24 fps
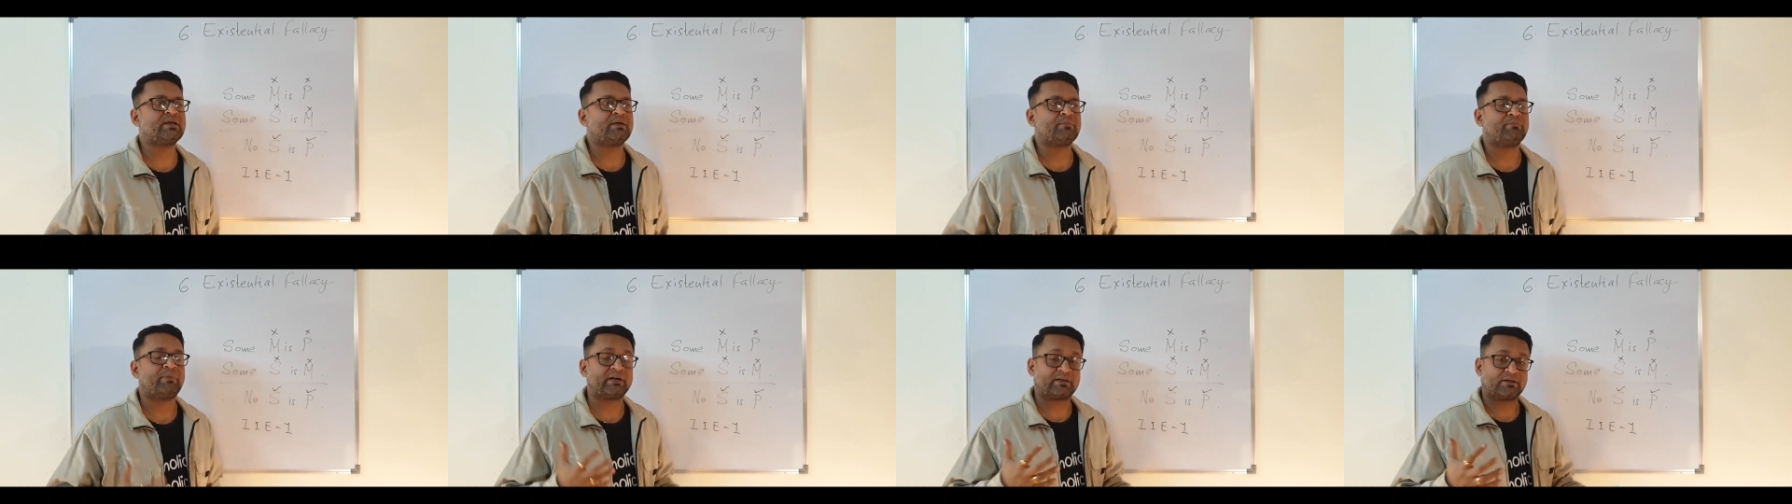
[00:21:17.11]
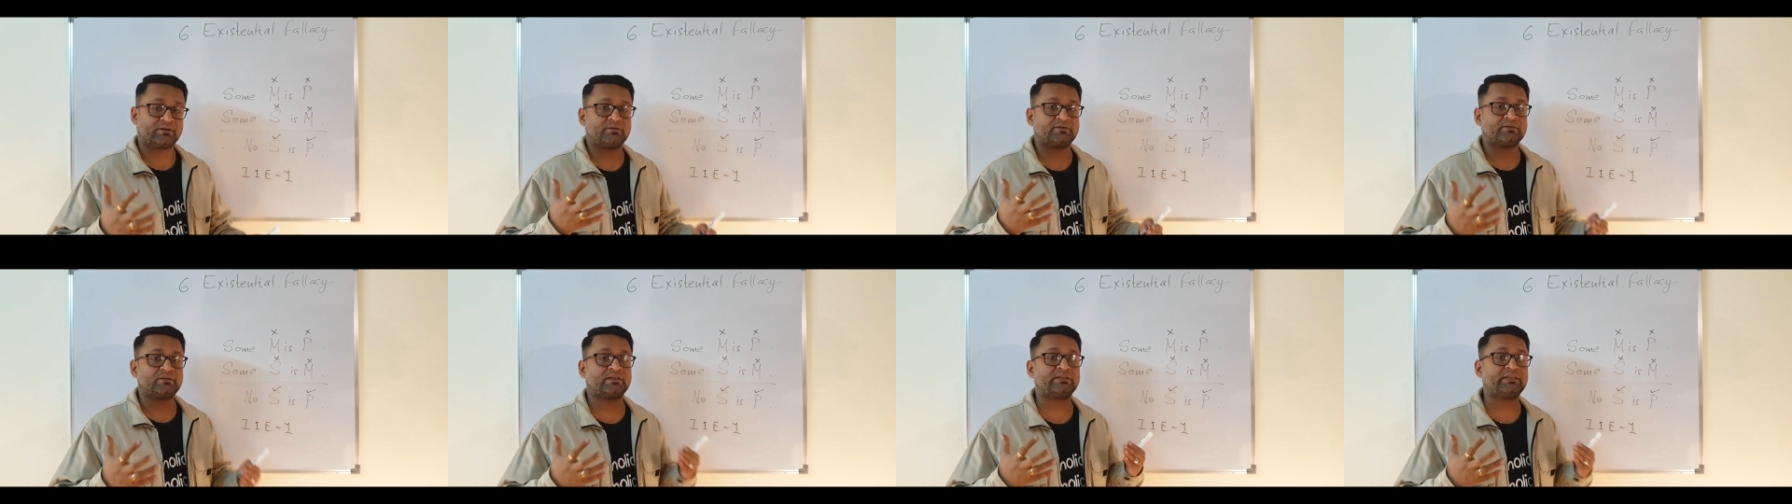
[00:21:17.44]

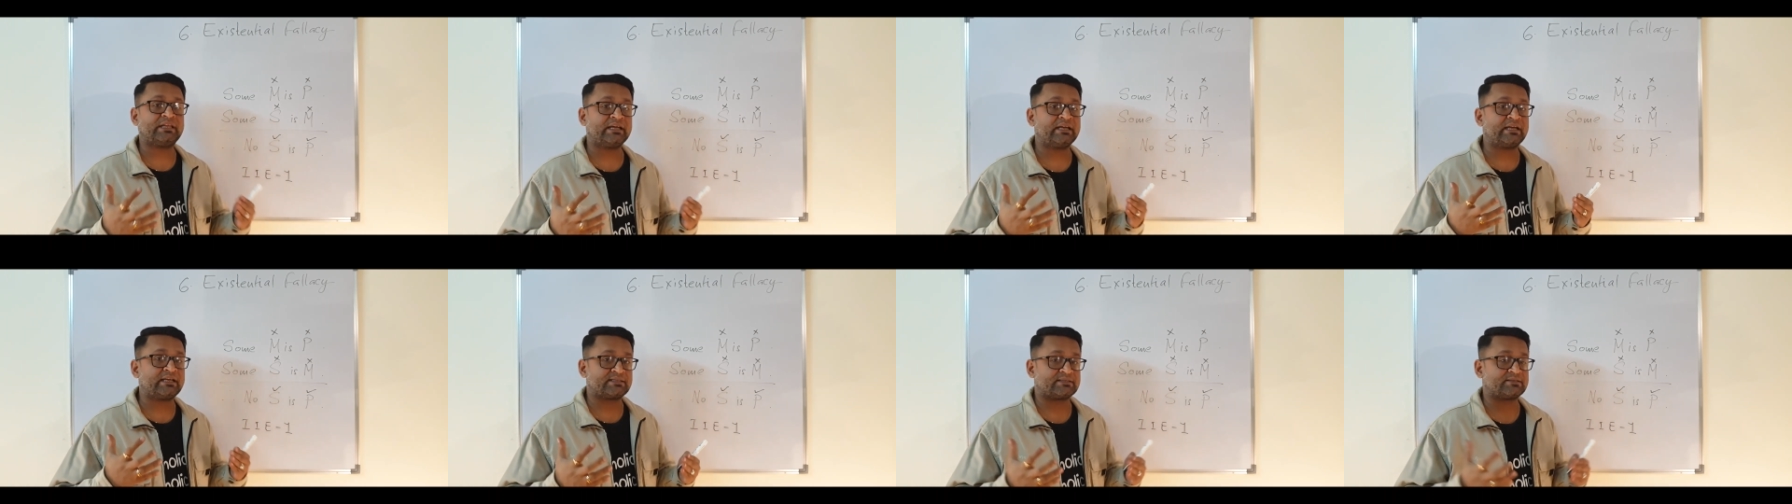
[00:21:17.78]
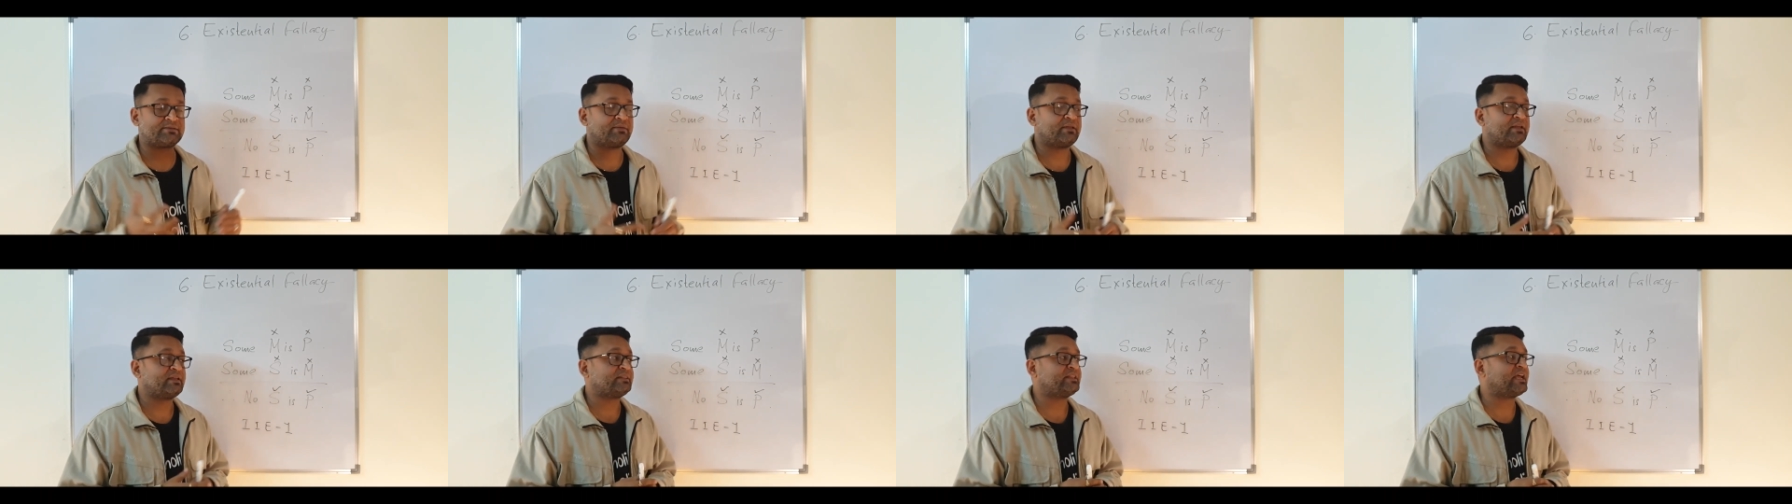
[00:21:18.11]
But the thing
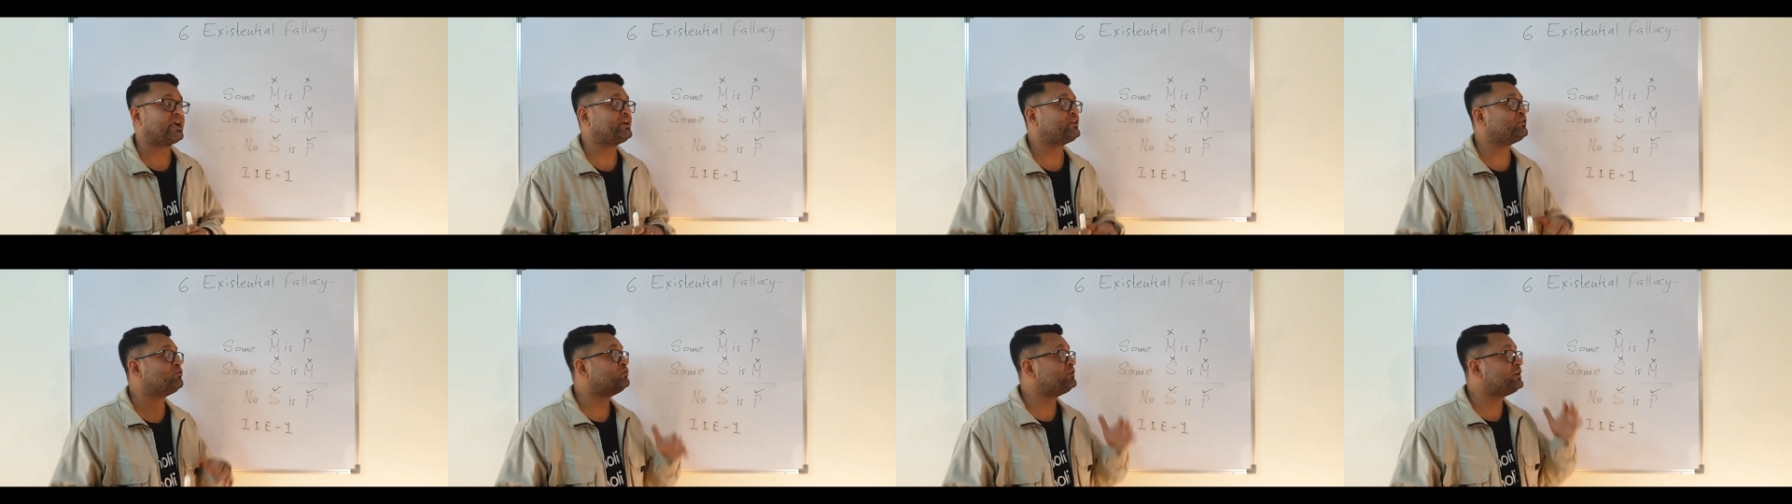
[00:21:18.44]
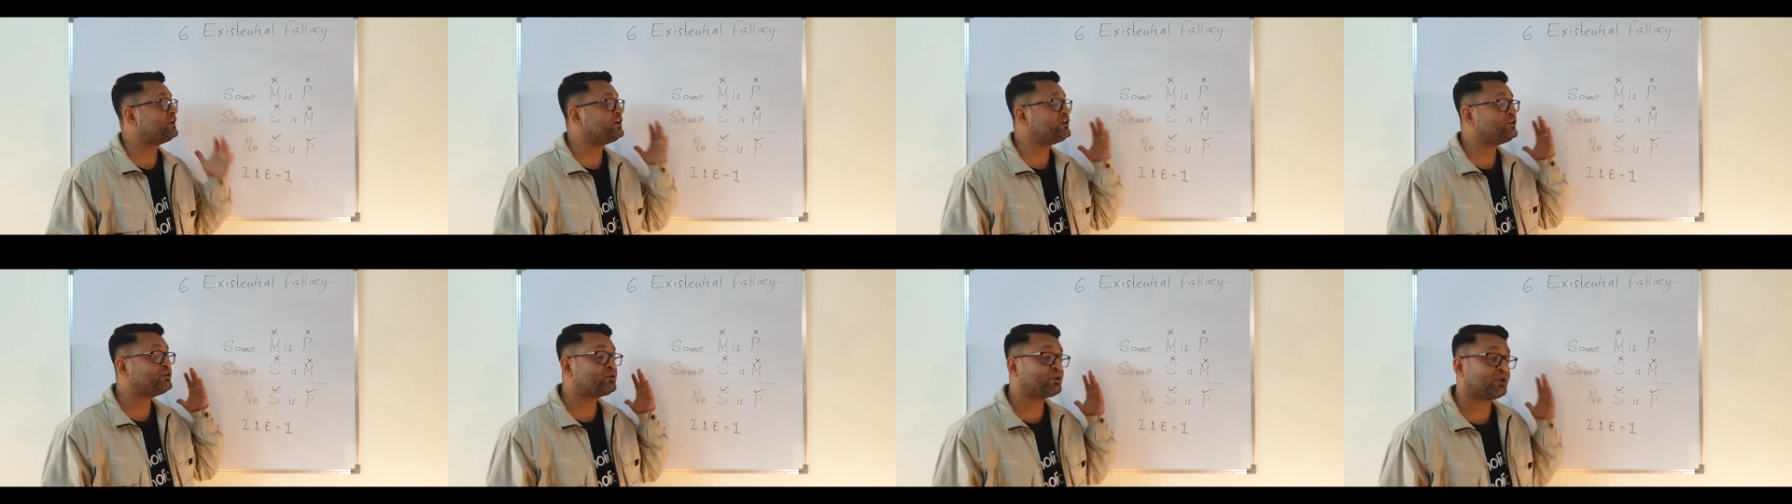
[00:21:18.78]
is that you
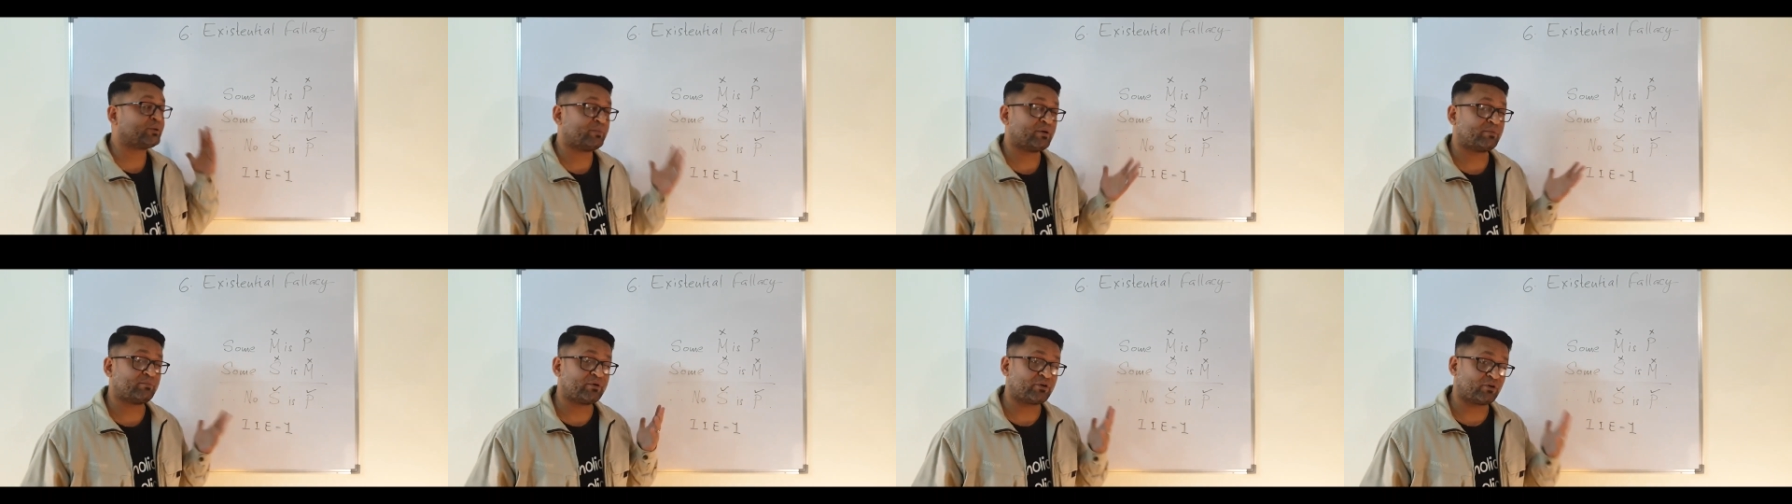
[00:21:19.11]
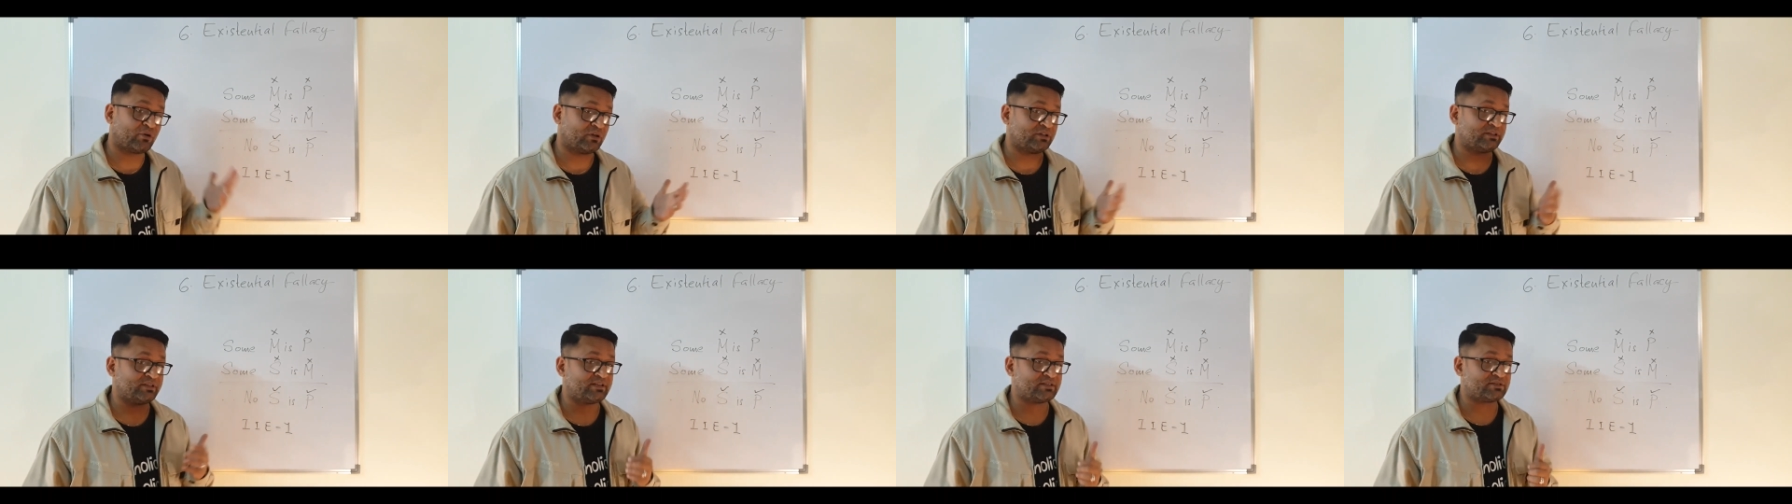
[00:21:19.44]
need to remember
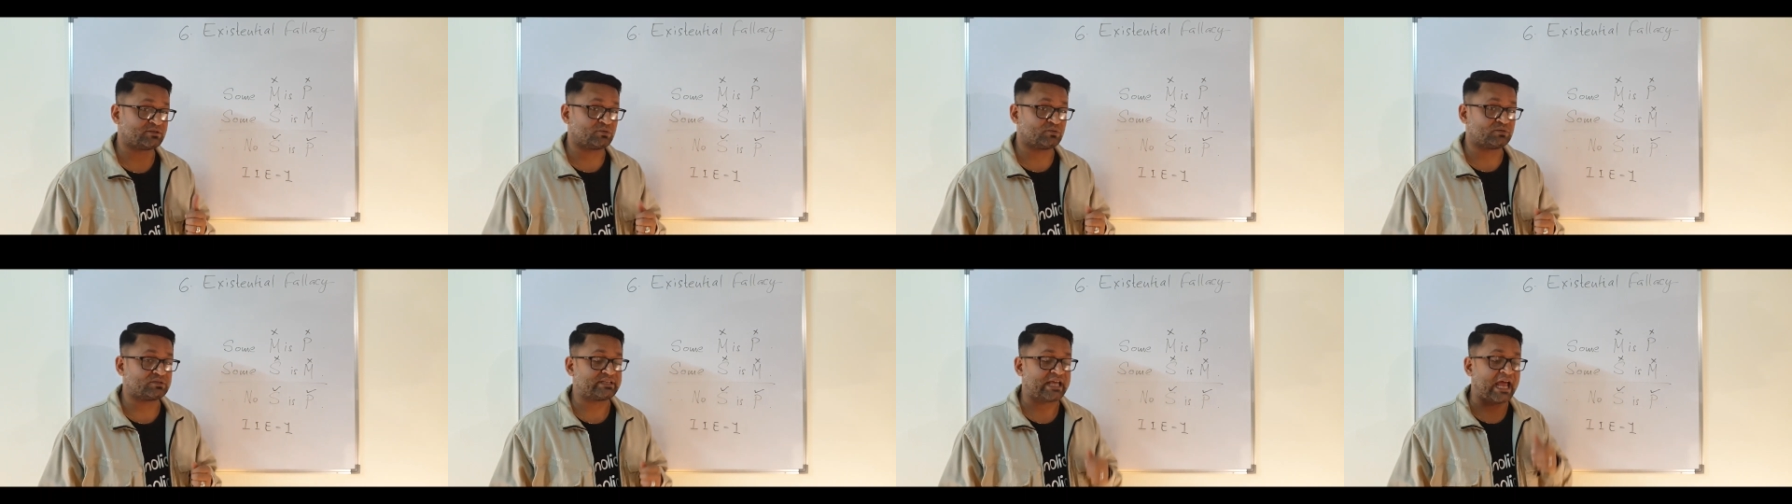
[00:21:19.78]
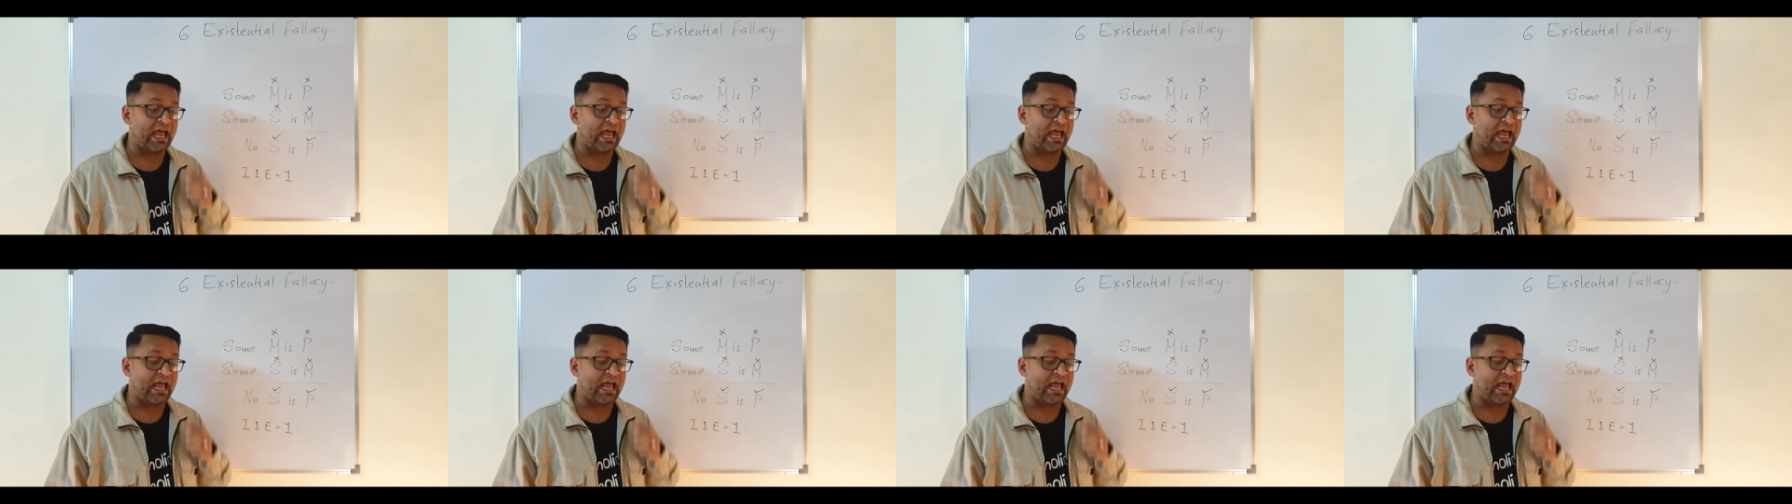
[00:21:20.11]
all these rules,